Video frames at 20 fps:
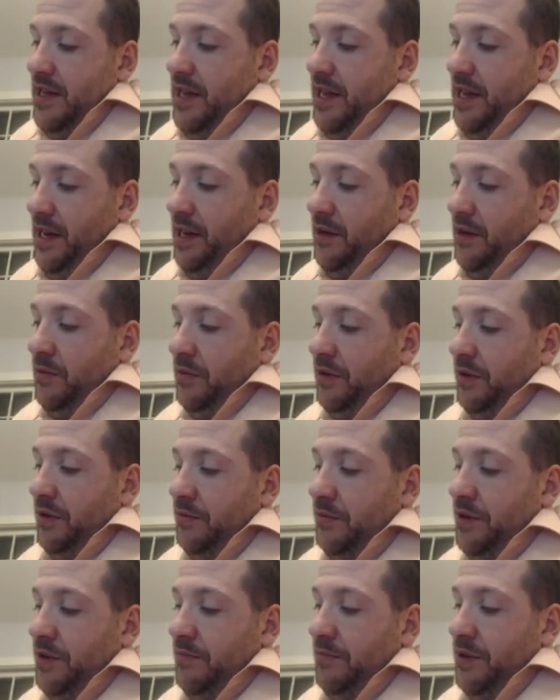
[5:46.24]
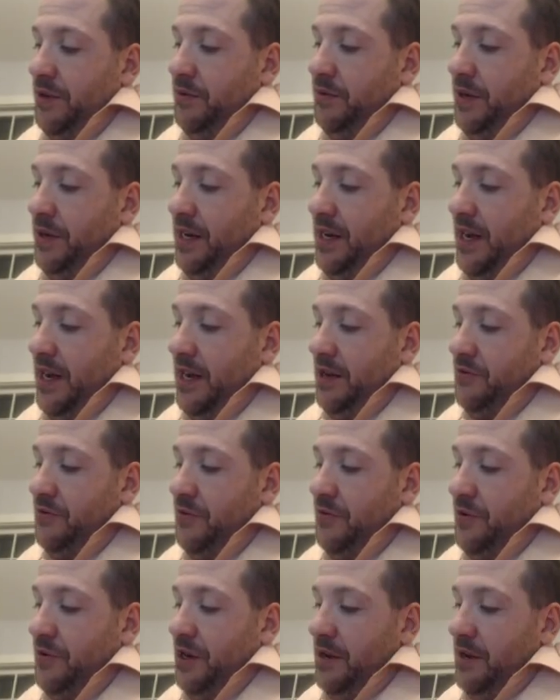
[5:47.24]
in equilibrium between
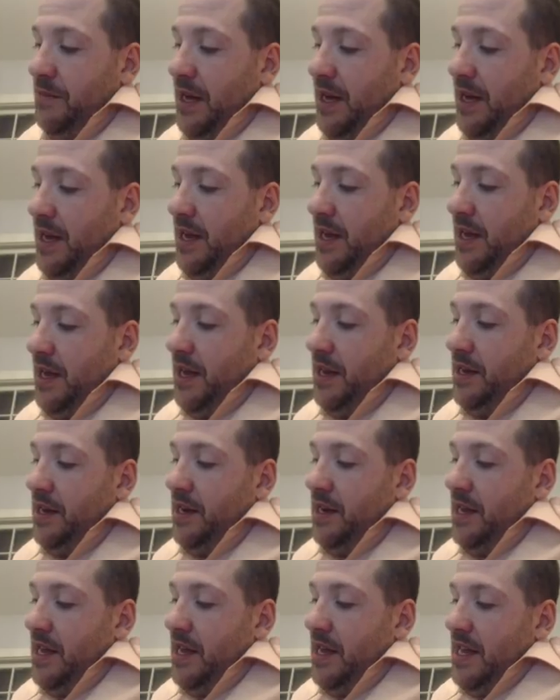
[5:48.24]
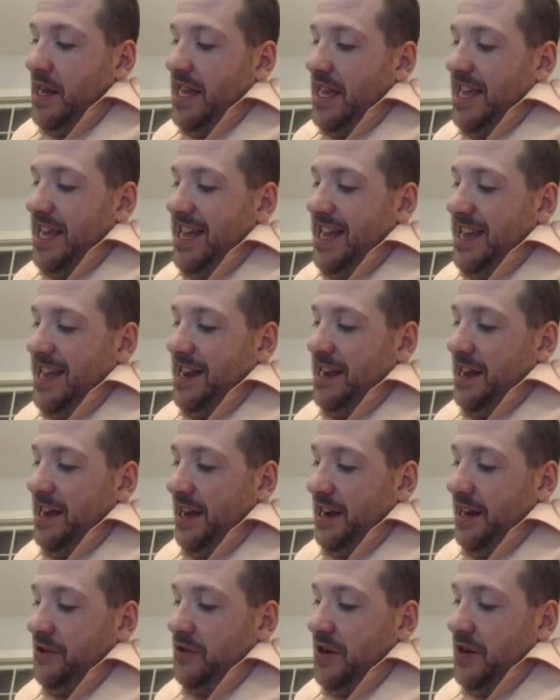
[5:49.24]
hydronium ion and
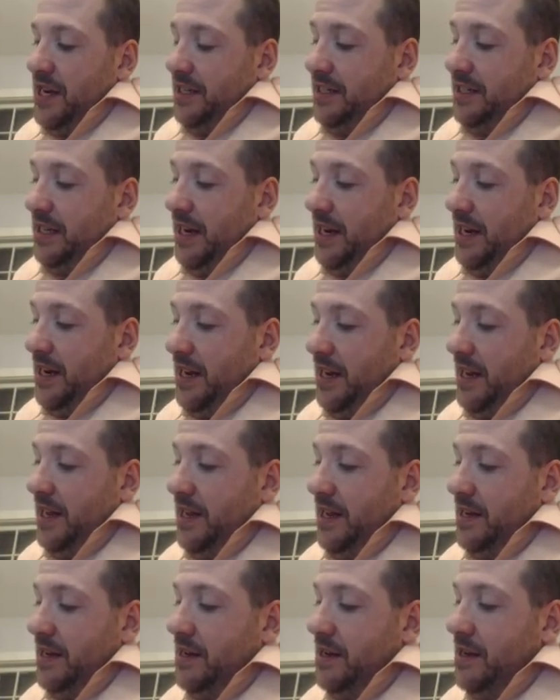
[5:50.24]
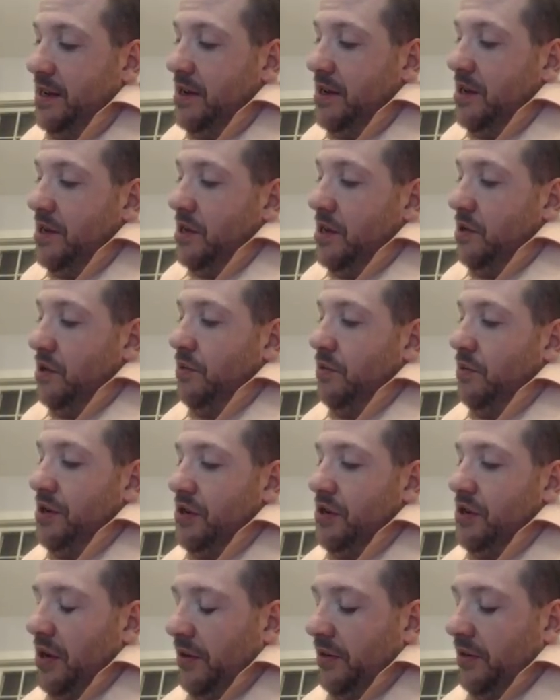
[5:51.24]
hydroxide ion, we
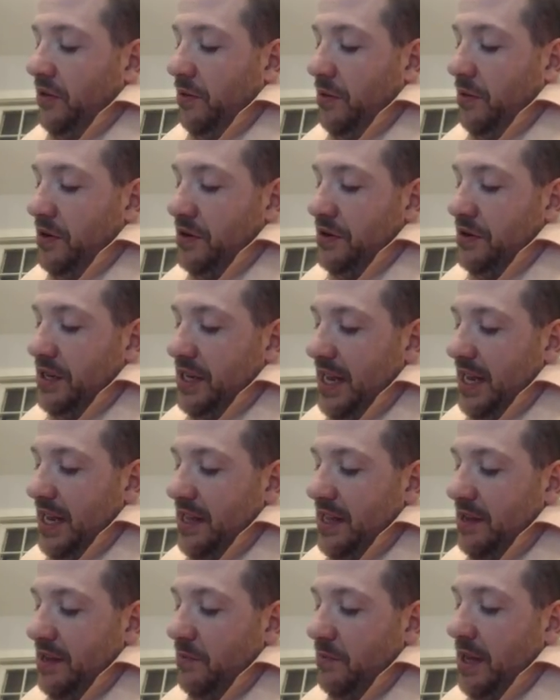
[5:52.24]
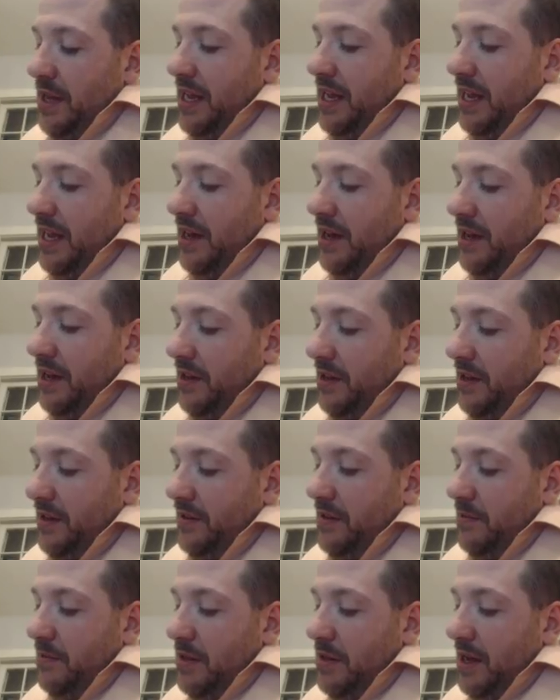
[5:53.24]
should also understand that we can calculate
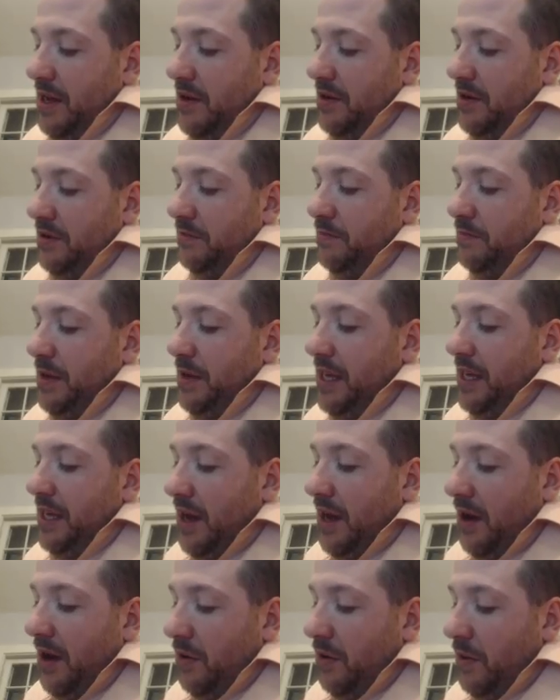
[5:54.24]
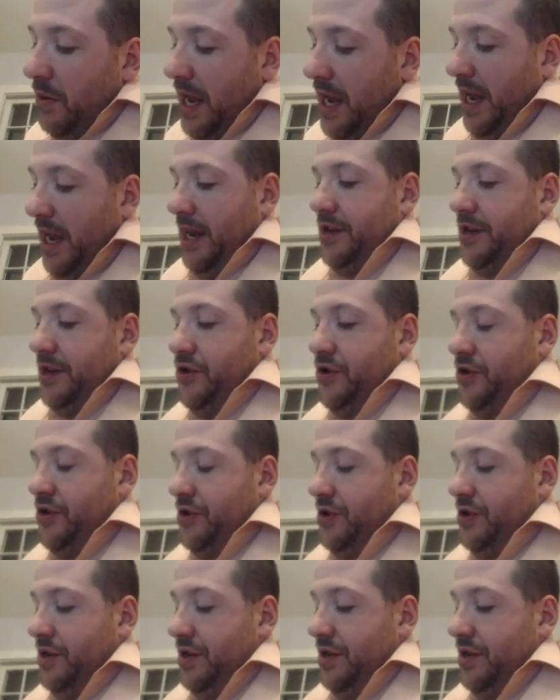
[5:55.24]
something called pOH.